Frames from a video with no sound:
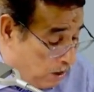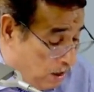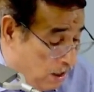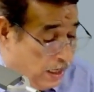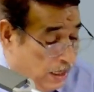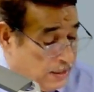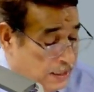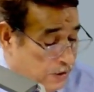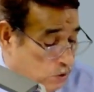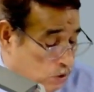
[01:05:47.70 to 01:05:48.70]
As
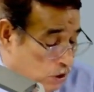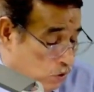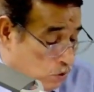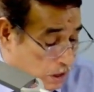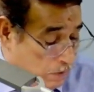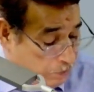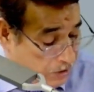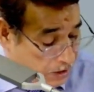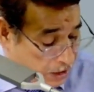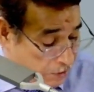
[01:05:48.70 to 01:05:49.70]
I told you,
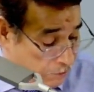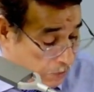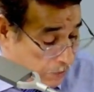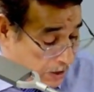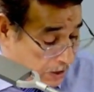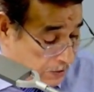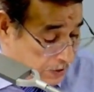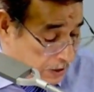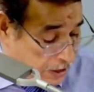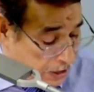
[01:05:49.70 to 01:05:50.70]
company A will be
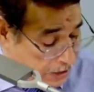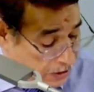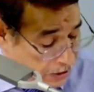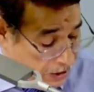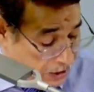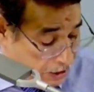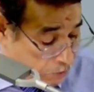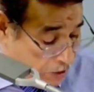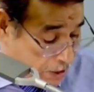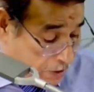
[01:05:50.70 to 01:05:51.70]
considered as legal
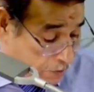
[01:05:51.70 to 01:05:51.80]
acquirer.